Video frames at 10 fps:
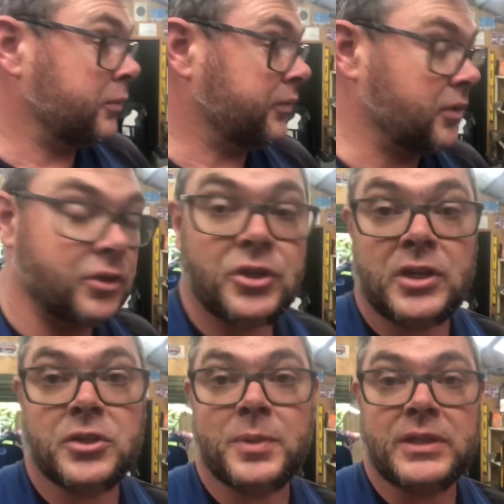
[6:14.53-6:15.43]
got a
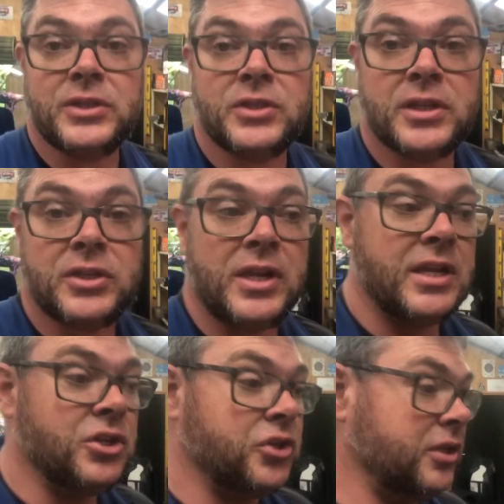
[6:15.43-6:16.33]
GS160
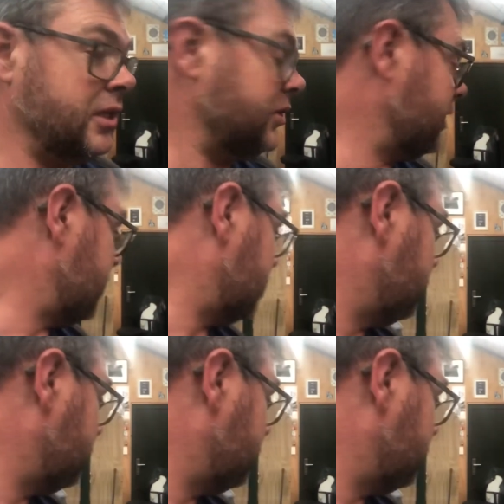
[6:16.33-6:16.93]
engine that's getting the